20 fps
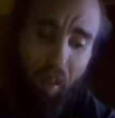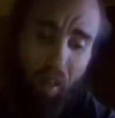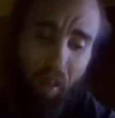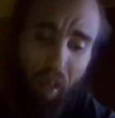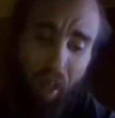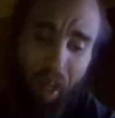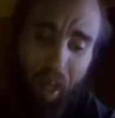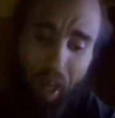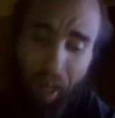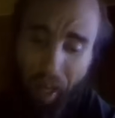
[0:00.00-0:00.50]

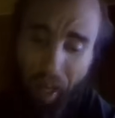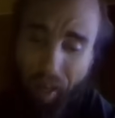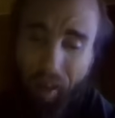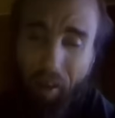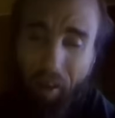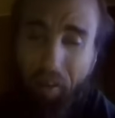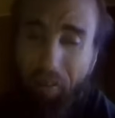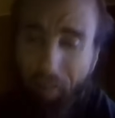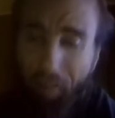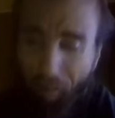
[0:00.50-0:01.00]
highly
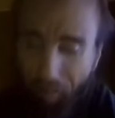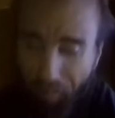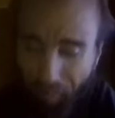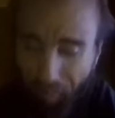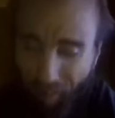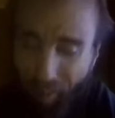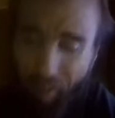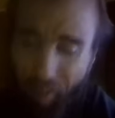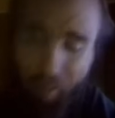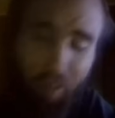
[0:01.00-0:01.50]

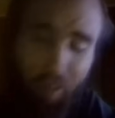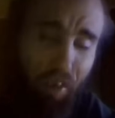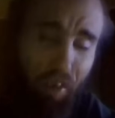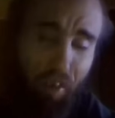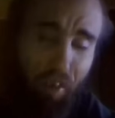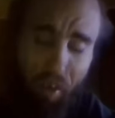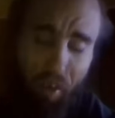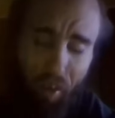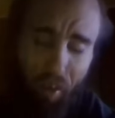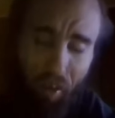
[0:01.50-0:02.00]
suggest
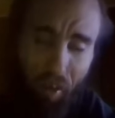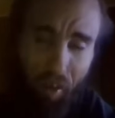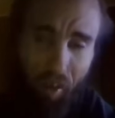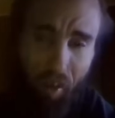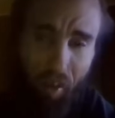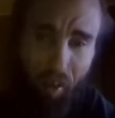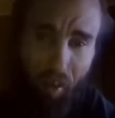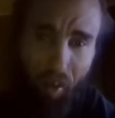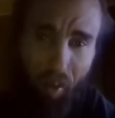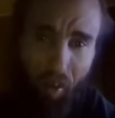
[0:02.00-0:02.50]

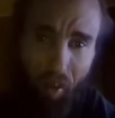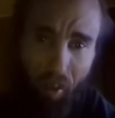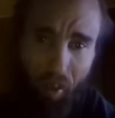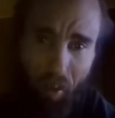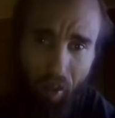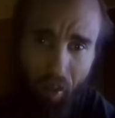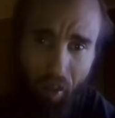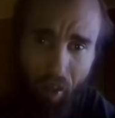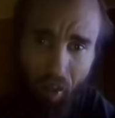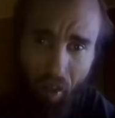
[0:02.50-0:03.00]

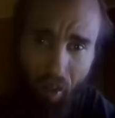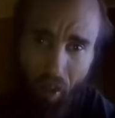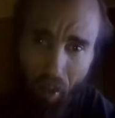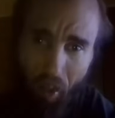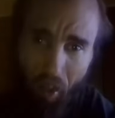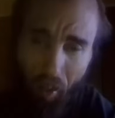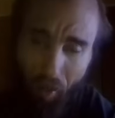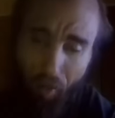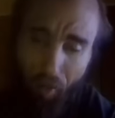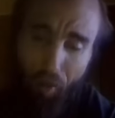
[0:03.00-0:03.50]

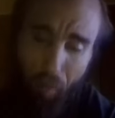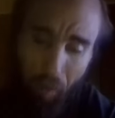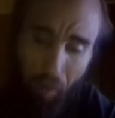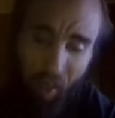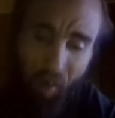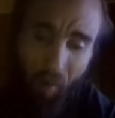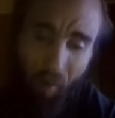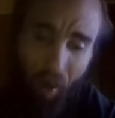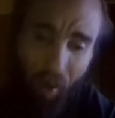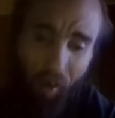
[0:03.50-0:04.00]
you spend
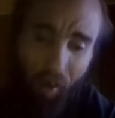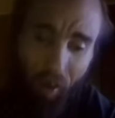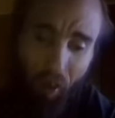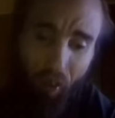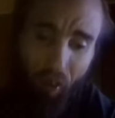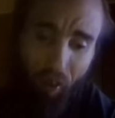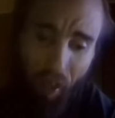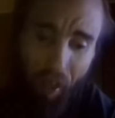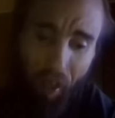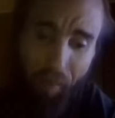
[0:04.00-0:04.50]
what little
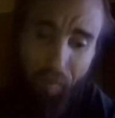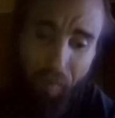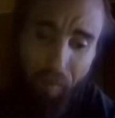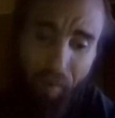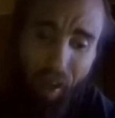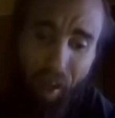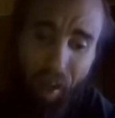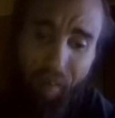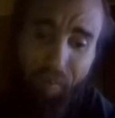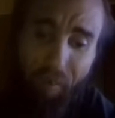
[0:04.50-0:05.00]
time you
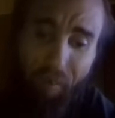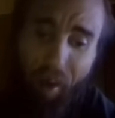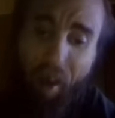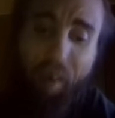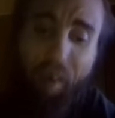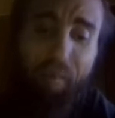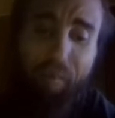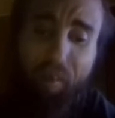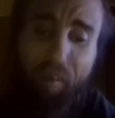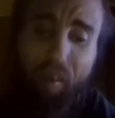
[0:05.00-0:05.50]
have
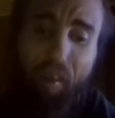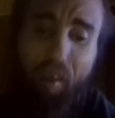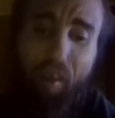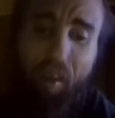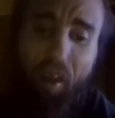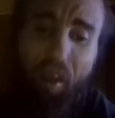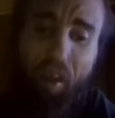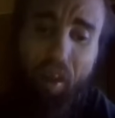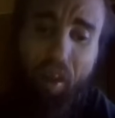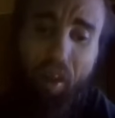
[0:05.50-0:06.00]
left
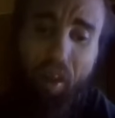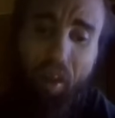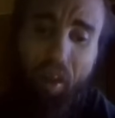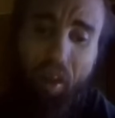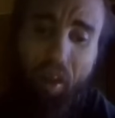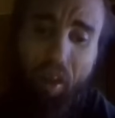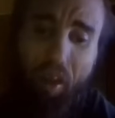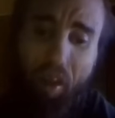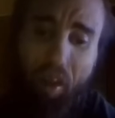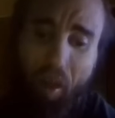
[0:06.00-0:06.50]

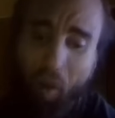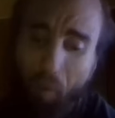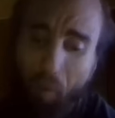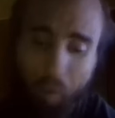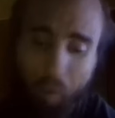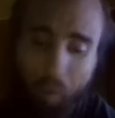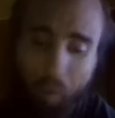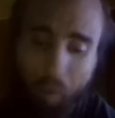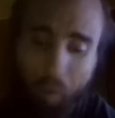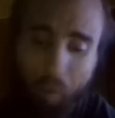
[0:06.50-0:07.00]

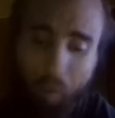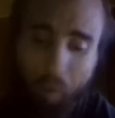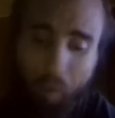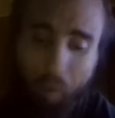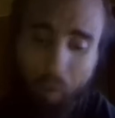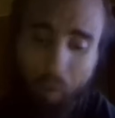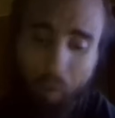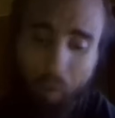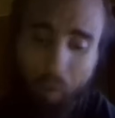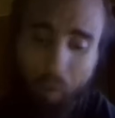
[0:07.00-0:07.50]
with your
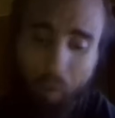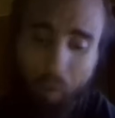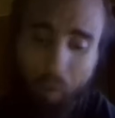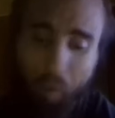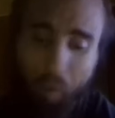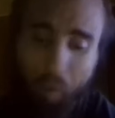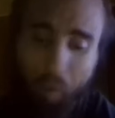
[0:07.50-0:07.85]
families.